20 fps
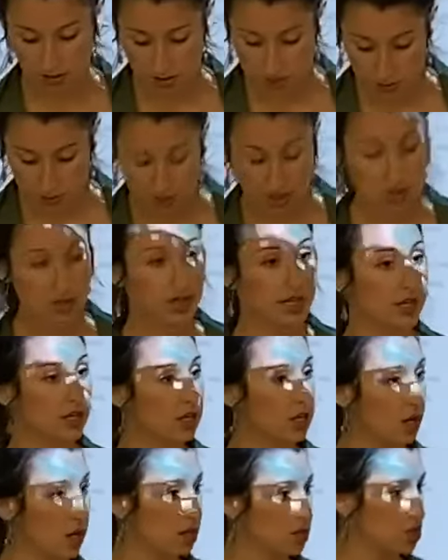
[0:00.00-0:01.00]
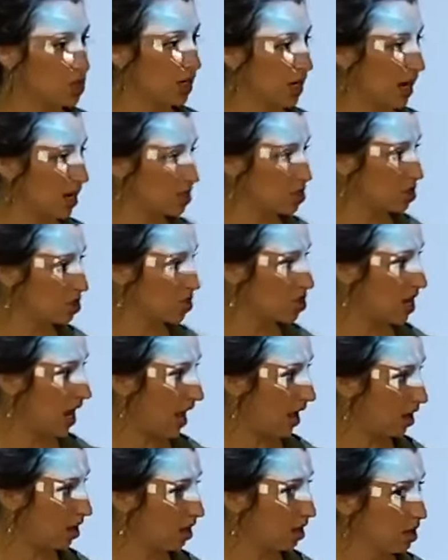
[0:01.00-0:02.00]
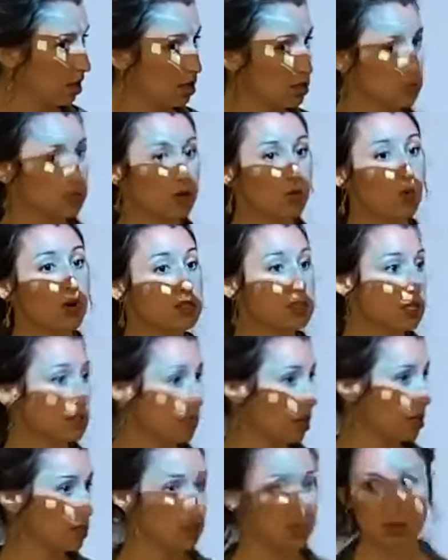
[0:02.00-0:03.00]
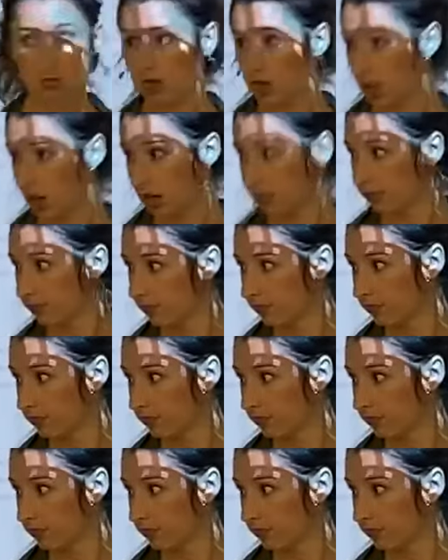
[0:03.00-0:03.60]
there's a period on G, H, and J? So what's it testing me on?